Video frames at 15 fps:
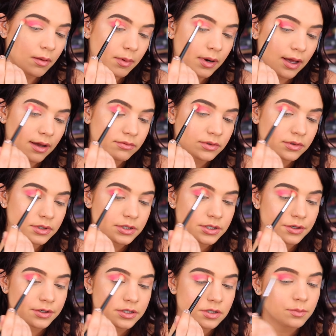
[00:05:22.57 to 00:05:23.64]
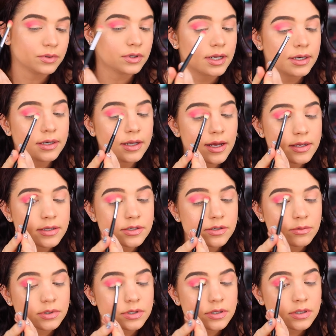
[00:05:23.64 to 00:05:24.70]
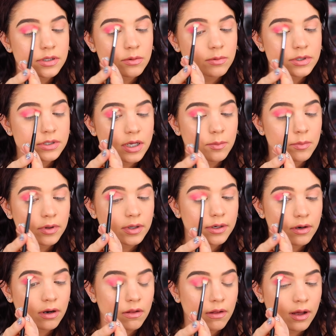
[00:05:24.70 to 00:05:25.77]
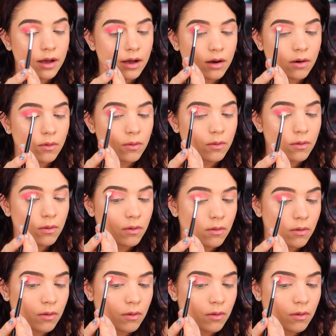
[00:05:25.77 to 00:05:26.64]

but I haven't really started to blend yet, so we'll see once I blend it all out.